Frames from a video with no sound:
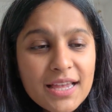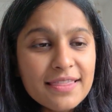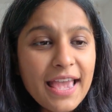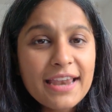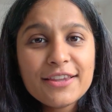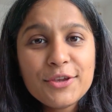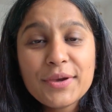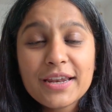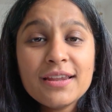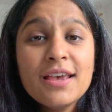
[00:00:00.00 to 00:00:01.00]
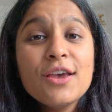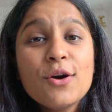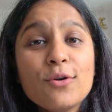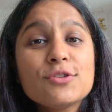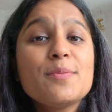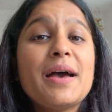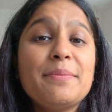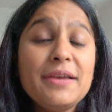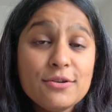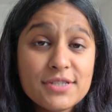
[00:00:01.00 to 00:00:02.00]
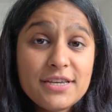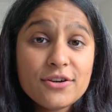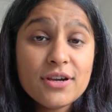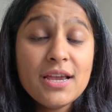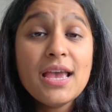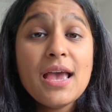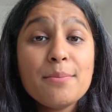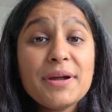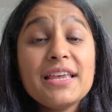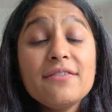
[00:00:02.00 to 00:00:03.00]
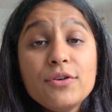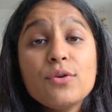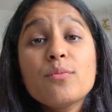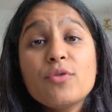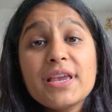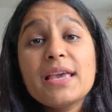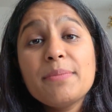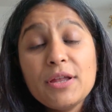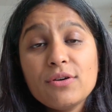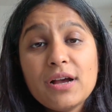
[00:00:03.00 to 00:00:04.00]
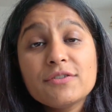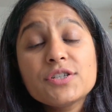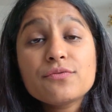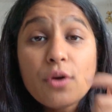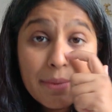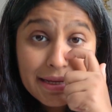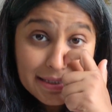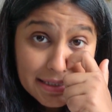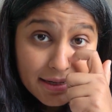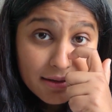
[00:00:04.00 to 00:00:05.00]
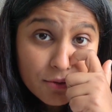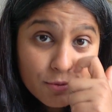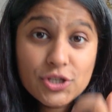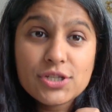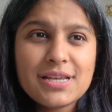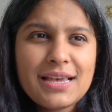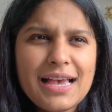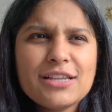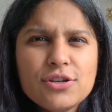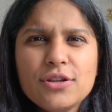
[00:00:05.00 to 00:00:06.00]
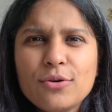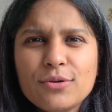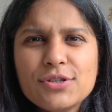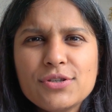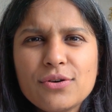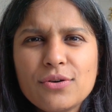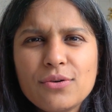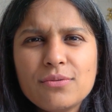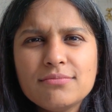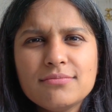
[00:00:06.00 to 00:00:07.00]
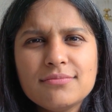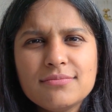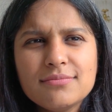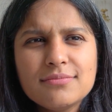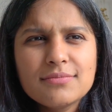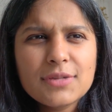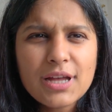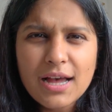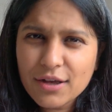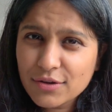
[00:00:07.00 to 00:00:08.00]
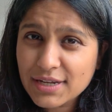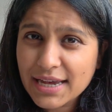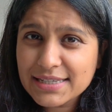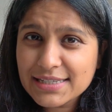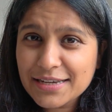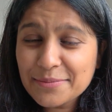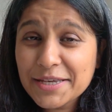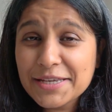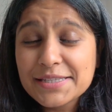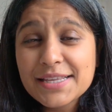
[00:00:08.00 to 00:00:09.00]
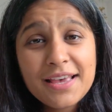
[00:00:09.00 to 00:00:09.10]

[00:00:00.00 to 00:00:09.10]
then you can also buy pillows here. But if you're bringing pillow covers from India, which is actually also a good idea, because